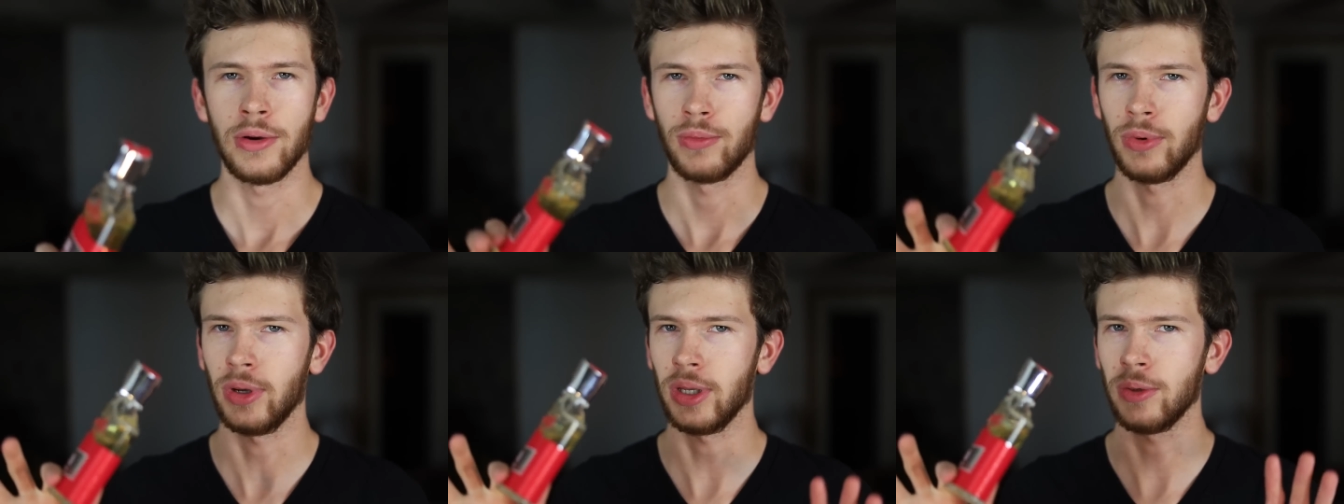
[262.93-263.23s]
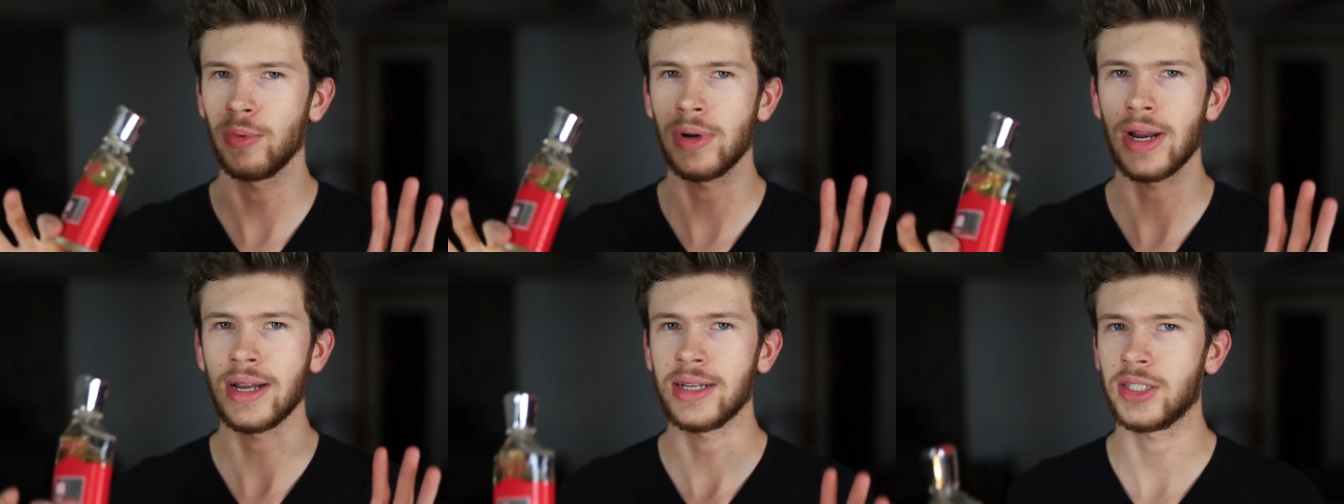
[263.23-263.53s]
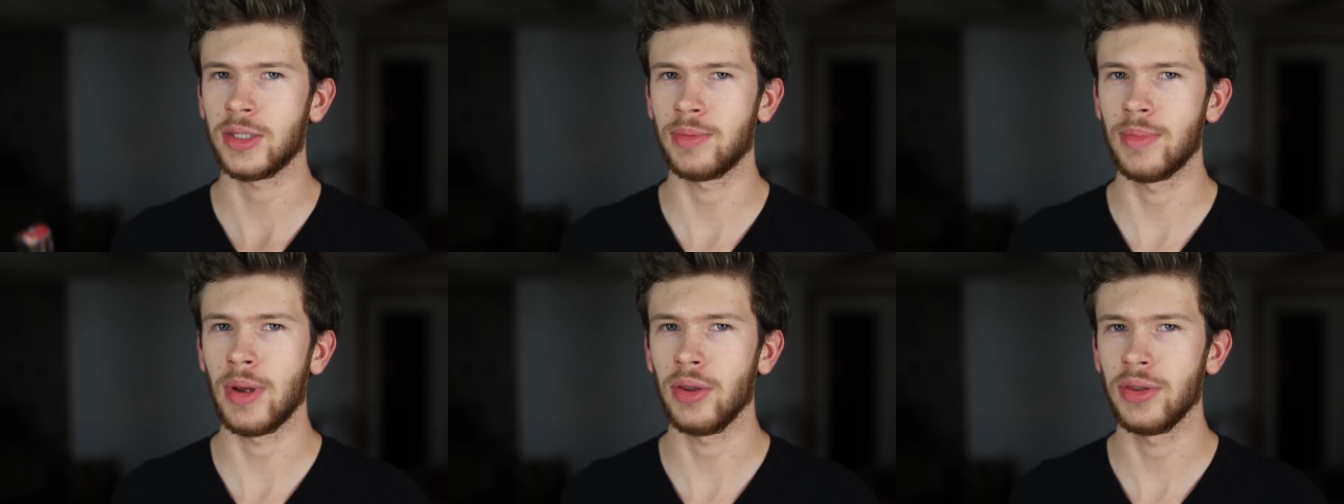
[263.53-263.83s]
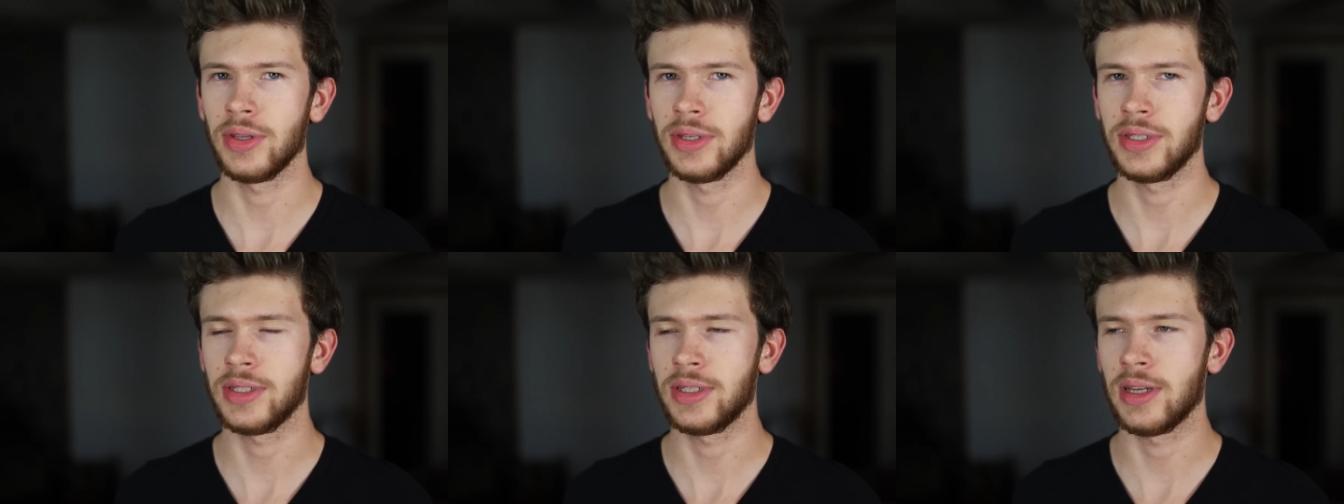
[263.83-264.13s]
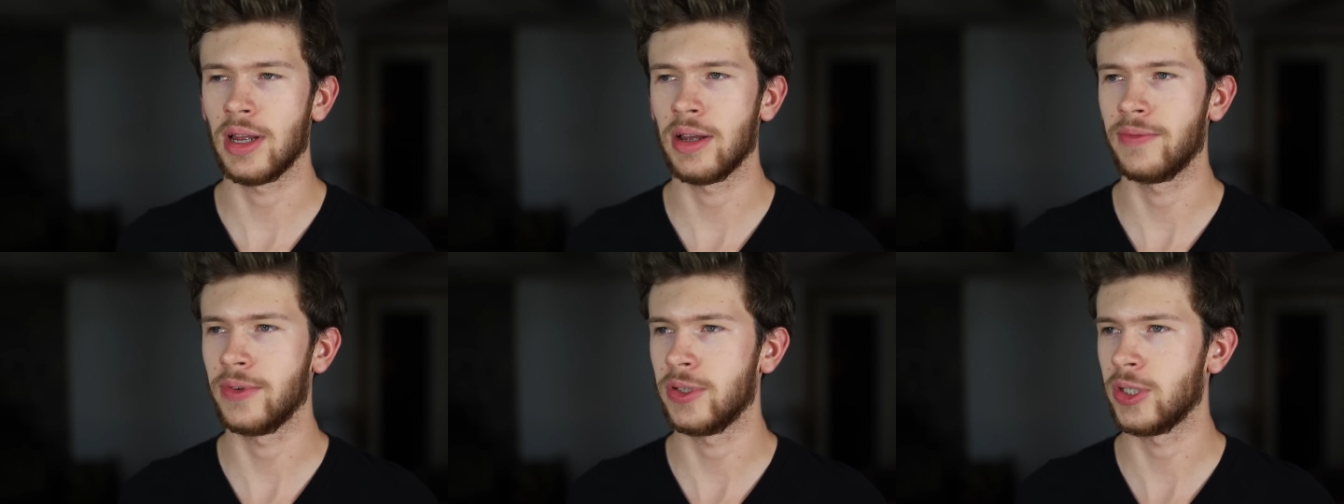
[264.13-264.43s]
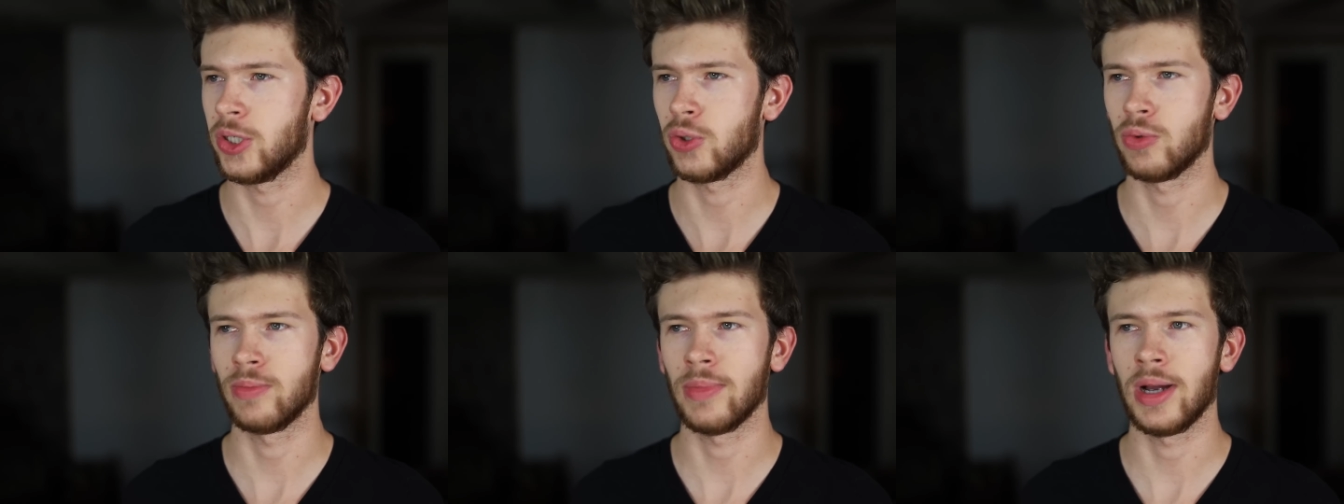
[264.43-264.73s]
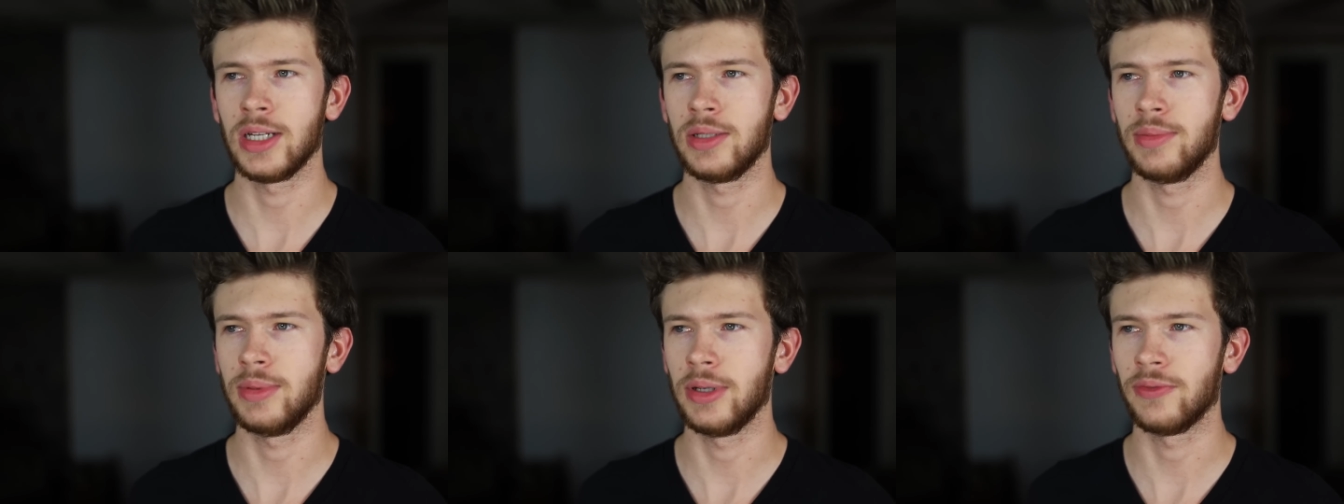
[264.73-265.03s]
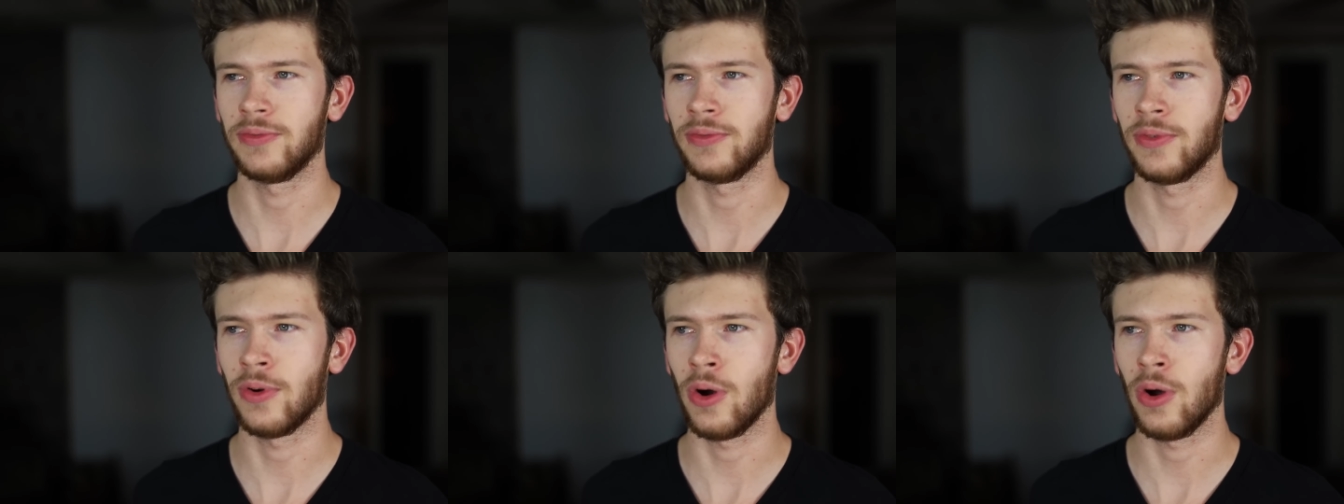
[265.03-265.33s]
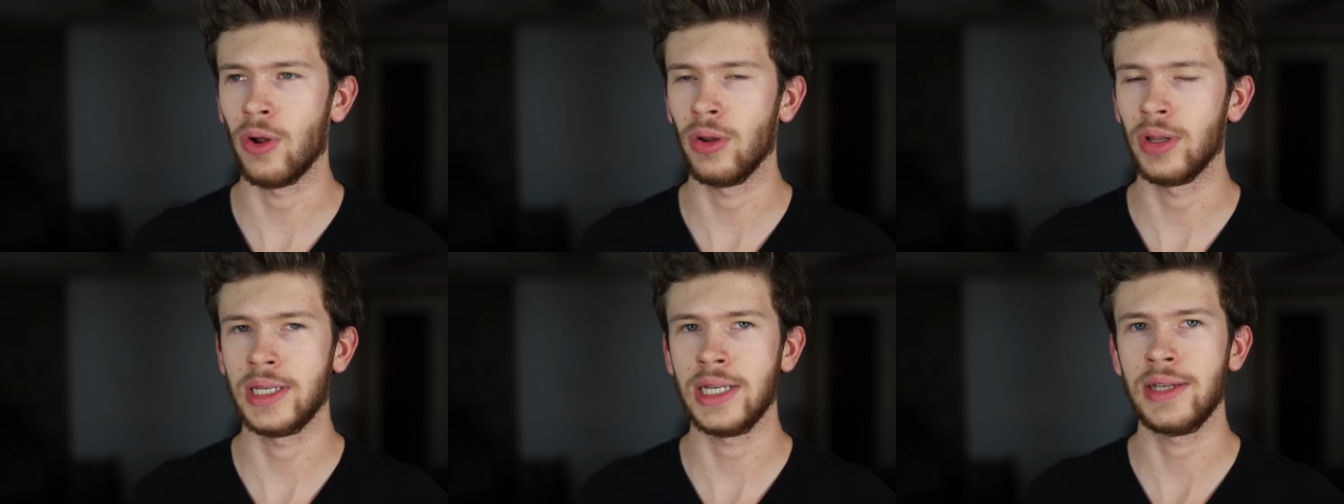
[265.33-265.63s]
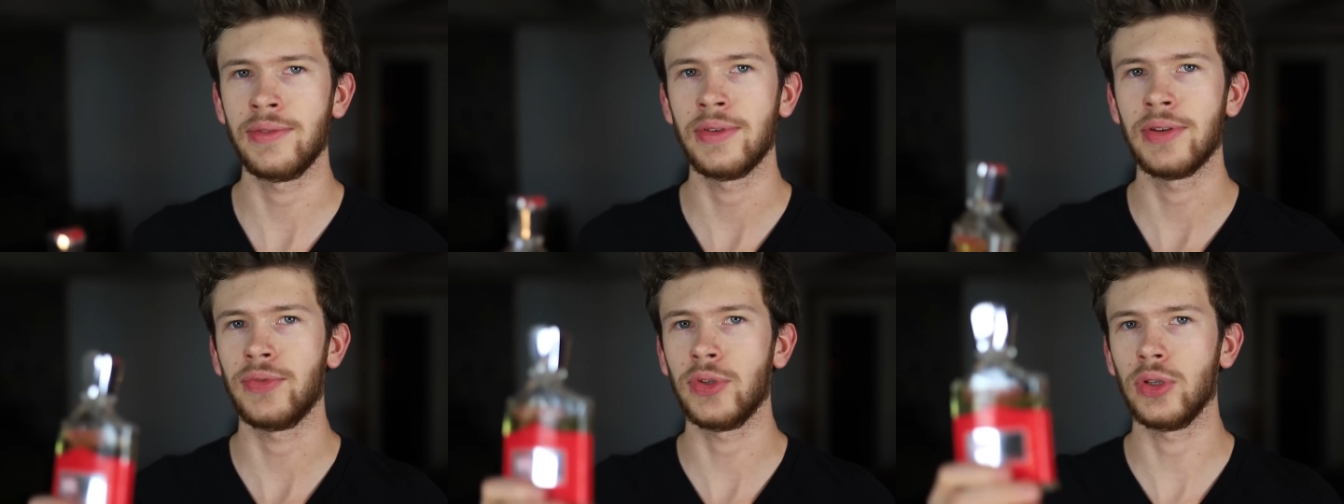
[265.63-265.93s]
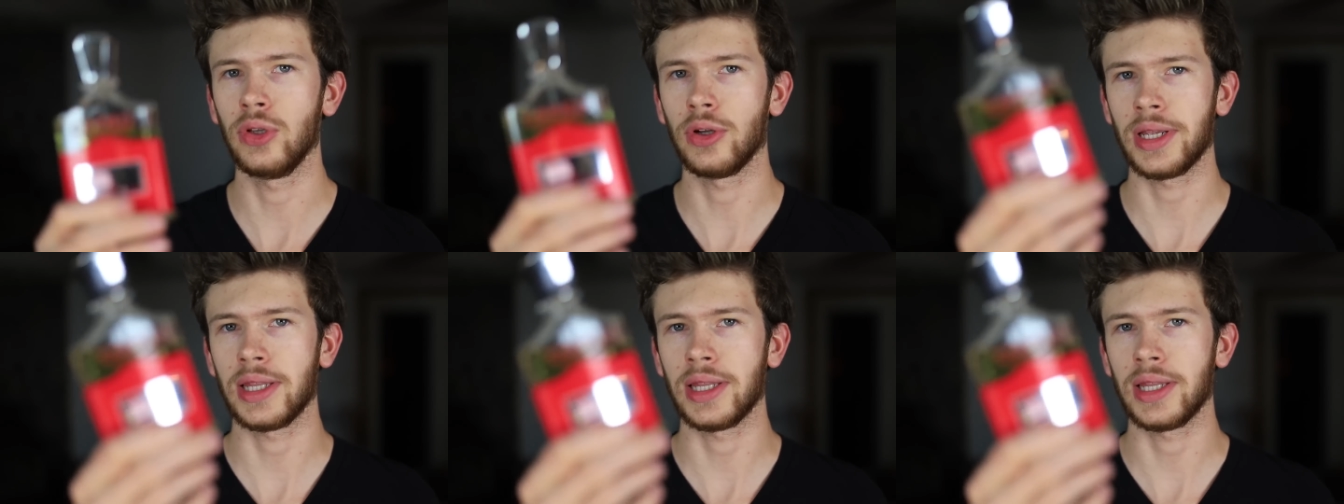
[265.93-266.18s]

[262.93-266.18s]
really when I smell this stuff, it just reminds me of fall. And even if you